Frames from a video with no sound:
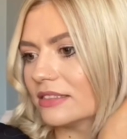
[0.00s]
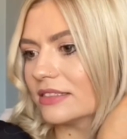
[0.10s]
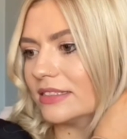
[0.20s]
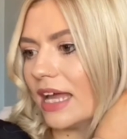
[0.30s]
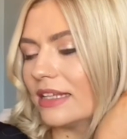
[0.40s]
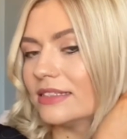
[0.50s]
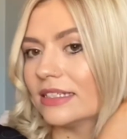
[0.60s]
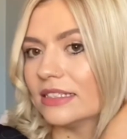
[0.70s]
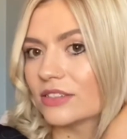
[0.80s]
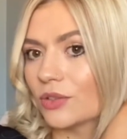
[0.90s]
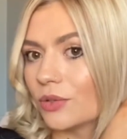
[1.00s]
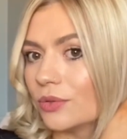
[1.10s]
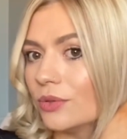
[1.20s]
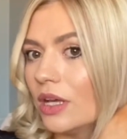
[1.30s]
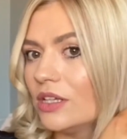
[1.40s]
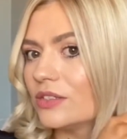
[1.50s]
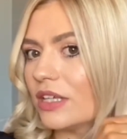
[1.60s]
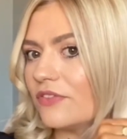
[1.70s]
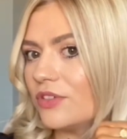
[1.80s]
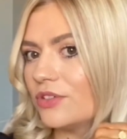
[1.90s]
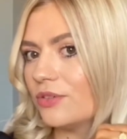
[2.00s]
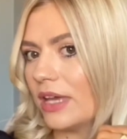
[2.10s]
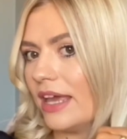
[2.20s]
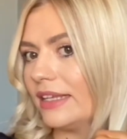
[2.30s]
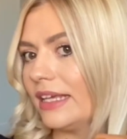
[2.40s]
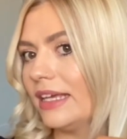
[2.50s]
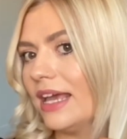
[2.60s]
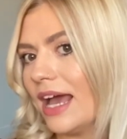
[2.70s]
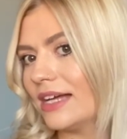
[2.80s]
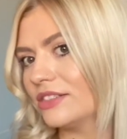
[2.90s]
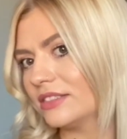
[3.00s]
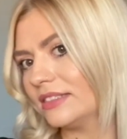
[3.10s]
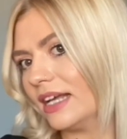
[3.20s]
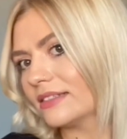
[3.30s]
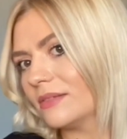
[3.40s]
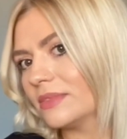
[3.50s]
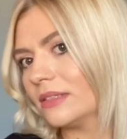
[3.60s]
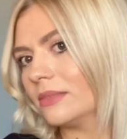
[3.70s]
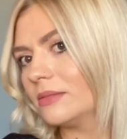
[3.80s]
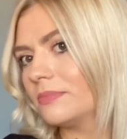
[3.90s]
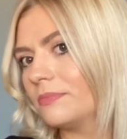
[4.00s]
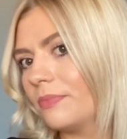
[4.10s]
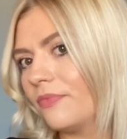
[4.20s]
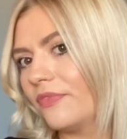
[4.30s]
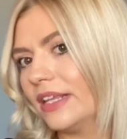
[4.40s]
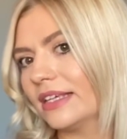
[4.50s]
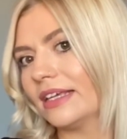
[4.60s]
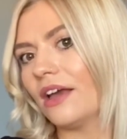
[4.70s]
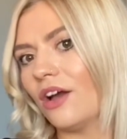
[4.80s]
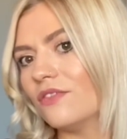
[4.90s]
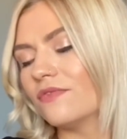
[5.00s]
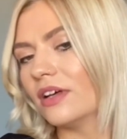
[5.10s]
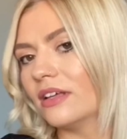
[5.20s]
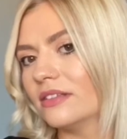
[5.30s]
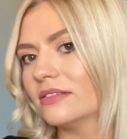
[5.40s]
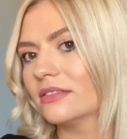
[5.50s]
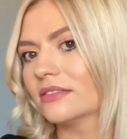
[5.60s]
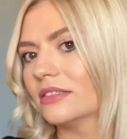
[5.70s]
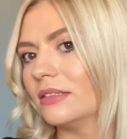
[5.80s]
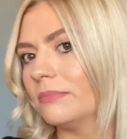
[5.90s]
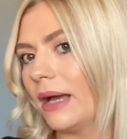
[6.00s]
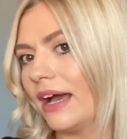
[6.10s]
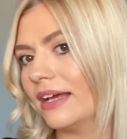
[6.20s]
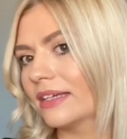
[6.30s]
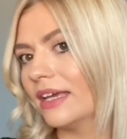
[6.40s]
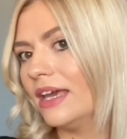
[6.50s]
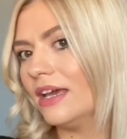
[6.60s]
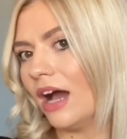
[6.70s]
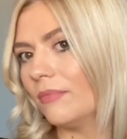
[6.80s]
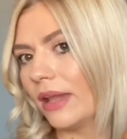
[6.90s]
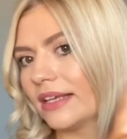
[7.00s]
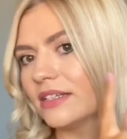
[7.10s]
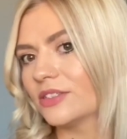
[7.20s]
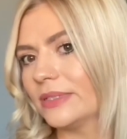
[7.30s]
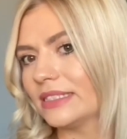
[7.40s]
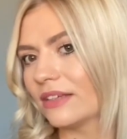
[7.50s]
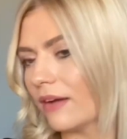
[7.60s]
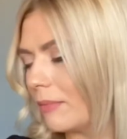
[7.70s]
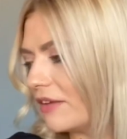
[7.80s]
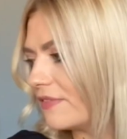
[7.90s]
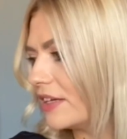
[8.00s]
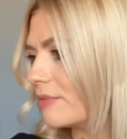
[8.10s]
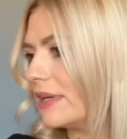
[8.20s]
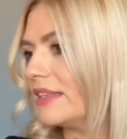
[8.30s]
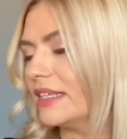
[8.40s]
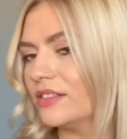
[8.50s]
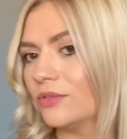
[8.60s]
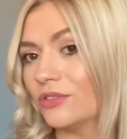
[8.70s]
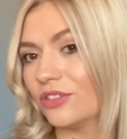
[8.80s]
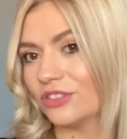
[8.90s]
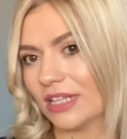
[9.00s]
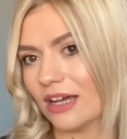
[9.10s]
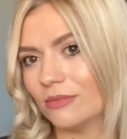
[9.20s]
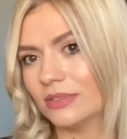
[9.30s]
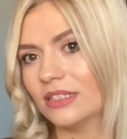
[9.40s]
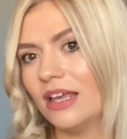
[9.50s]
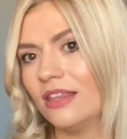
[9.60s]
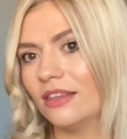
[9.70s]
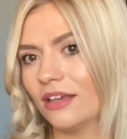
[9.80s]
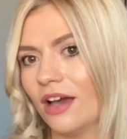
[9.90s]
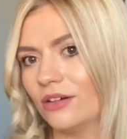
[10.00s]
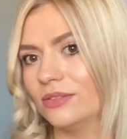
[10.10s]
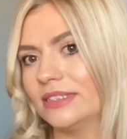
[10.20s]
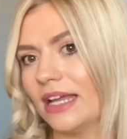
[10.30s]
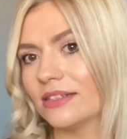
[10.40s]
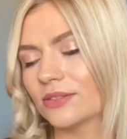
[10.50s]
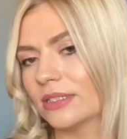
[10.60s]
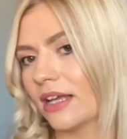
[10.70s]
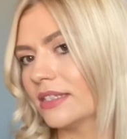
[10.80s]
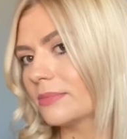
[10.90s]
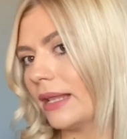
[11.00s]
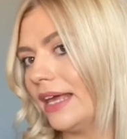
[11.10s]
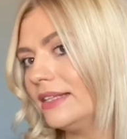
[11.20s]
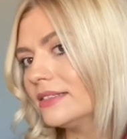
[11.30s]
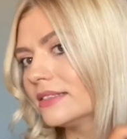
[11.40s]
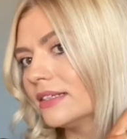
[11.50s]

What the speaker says: set until it's cool, so if you do get any, as you can see, as I'm sometimes flicking it over to the back, I'm like twisting around my finger a bit. This also just helps the curl set into a nice place.